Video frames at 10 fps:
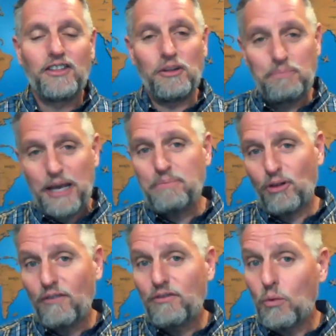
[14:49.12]
the
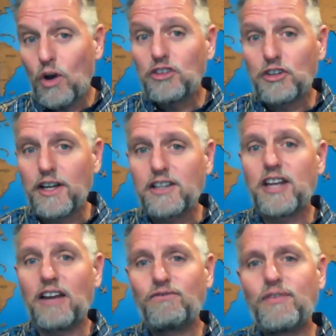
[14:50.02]
people of the wilderness
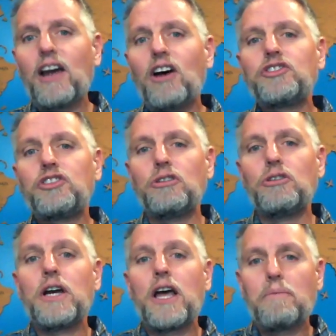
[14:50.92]
had failed
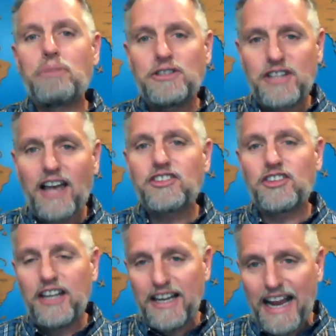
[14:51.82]
to possess
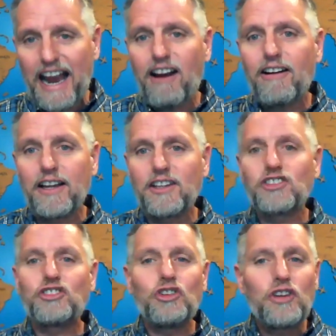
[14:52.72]
the
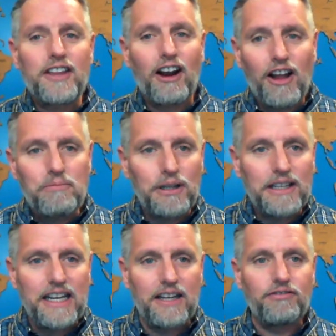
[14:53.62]
inheritance due to their
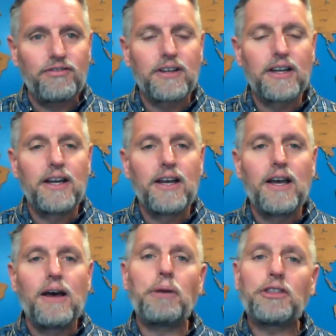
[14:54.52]
unbelief.
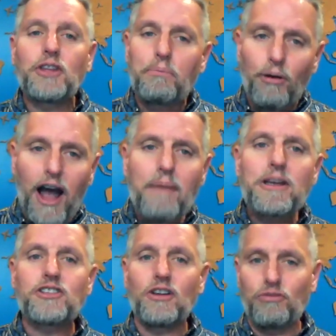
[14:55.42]
But the
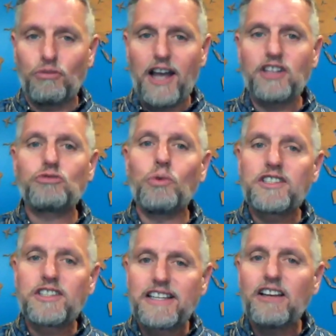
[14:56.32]
promise of rest
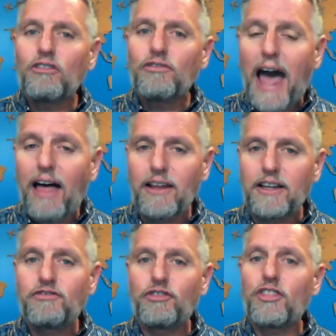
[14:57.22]
was still
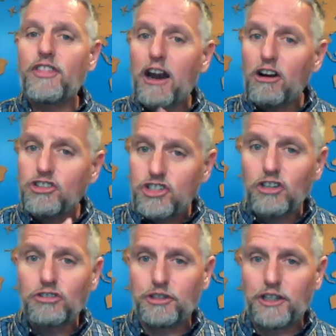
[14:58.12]
valid for their
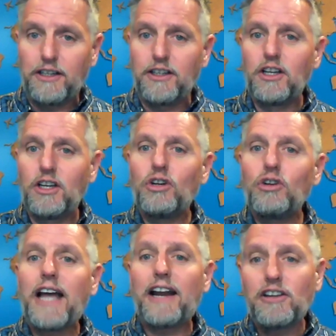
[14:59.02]
children who
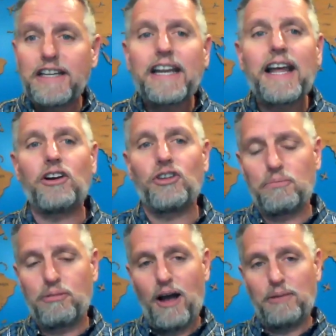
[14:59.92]
later did enter the
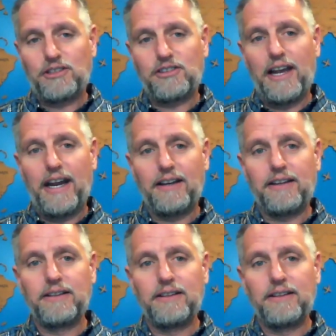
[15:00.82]
promised land.